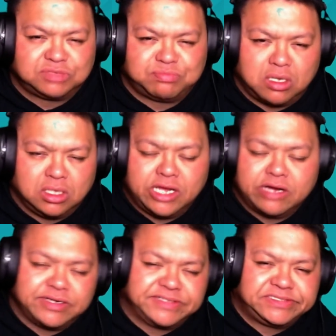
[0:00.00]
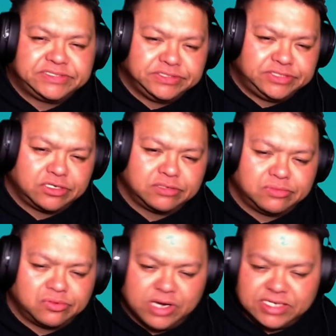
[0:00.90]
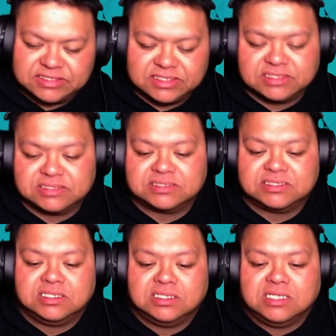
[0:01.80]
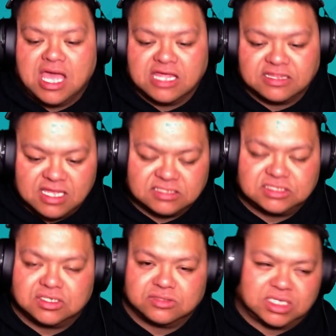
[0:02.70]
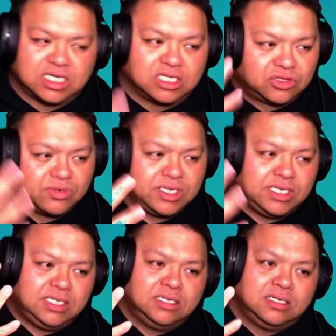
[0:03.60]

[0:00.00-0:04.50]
Polaris dirt races, and then so it was like a 3